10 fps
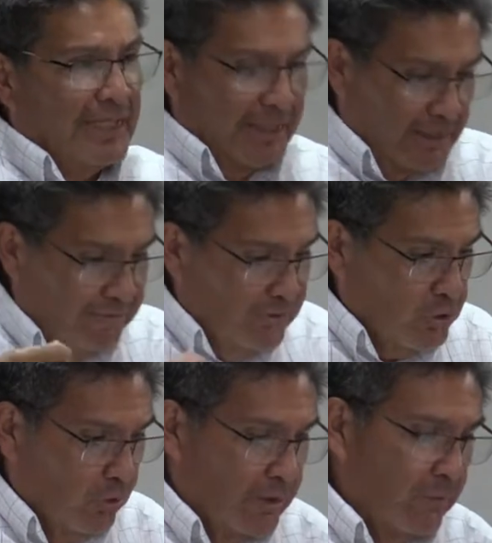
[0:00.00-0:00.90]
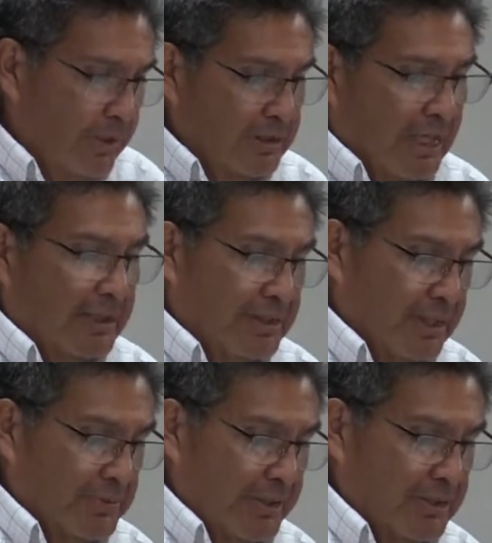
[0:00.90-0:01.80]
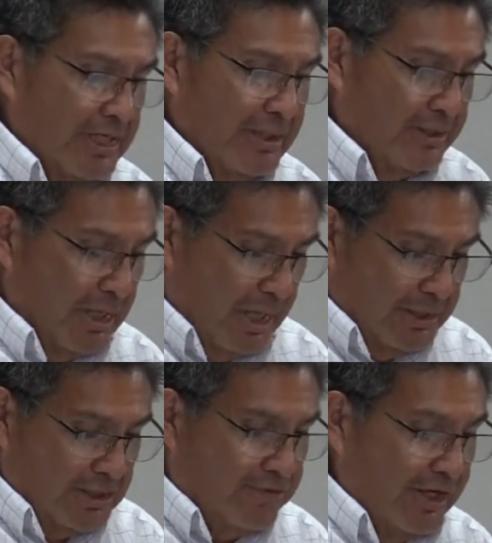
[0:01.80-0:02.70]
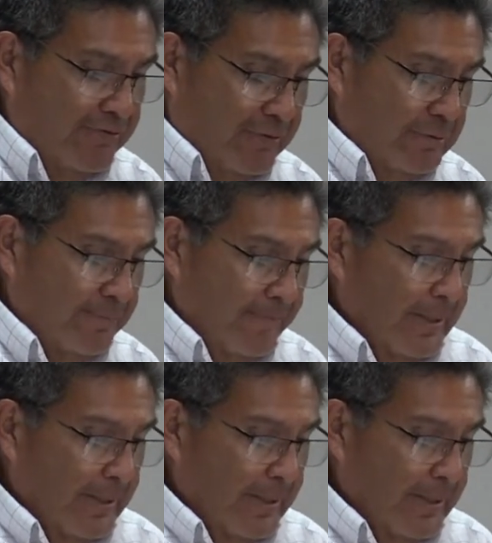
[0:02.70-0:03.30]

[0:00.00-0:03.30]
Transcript: Take an inventory of what God does because, again, God is faithful,